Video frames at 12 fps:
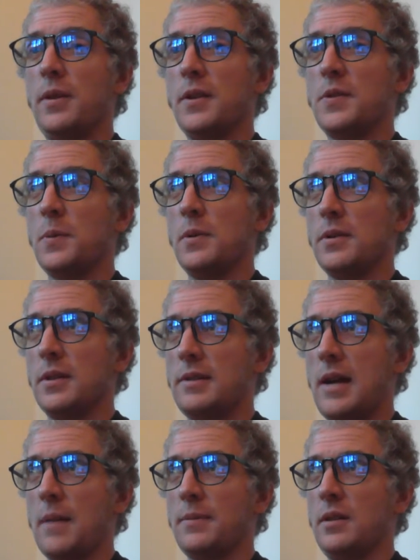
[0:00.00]
this was
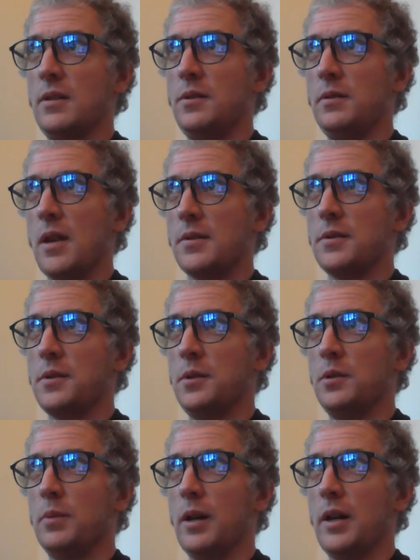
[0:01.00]
adapted in
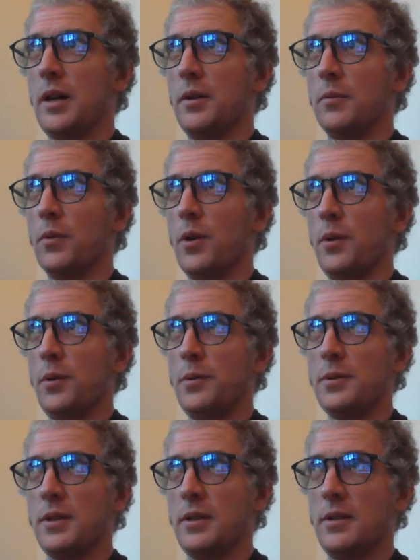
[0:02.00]
2002 by
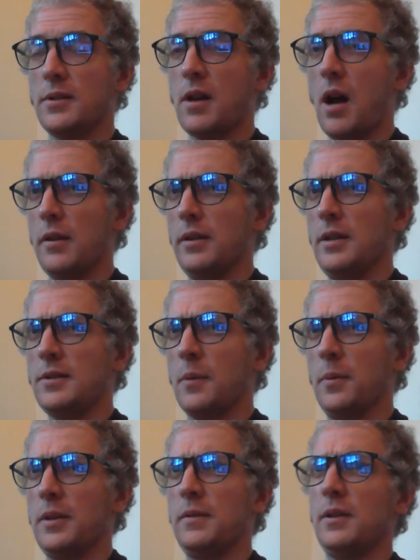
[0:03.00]
Rose and his colleagues, I
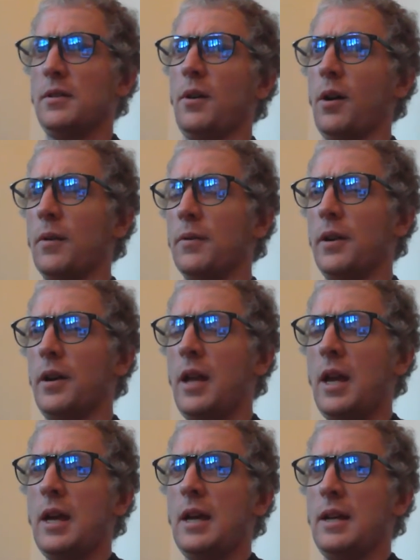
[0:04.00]
believe, at Harvard,
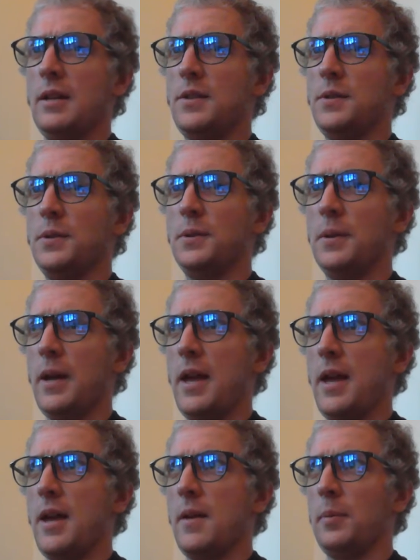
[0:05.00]
into
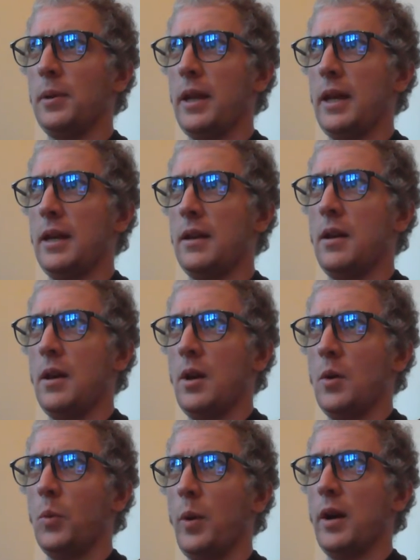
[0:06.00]
a plan
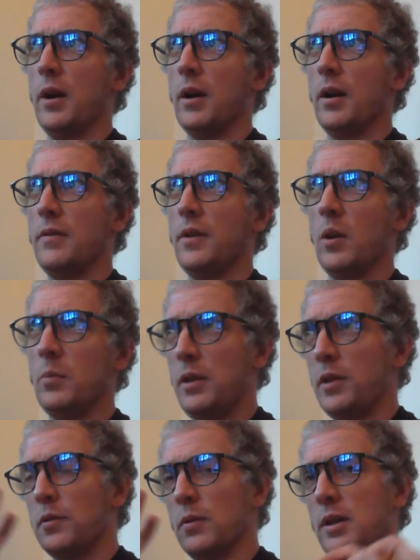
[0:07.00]
where there would
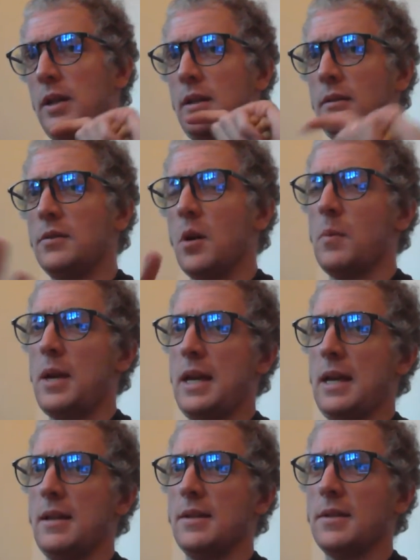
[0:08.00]
be three
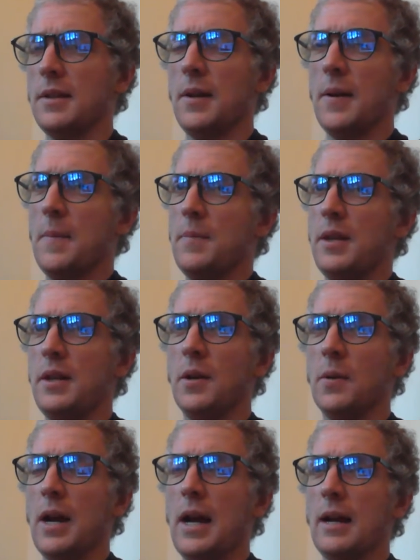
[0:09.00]
domains that
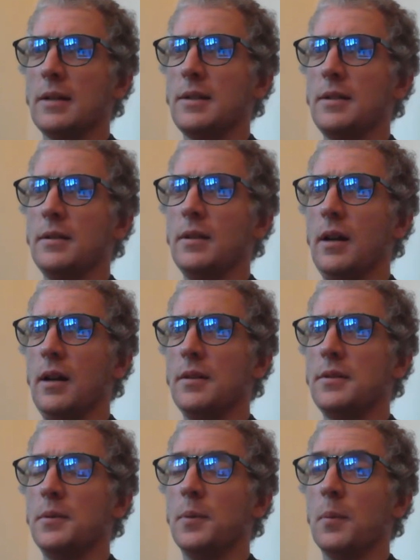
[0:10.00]
interact
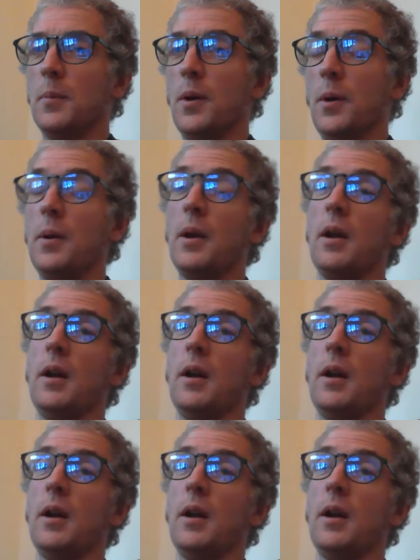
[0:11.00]
to promote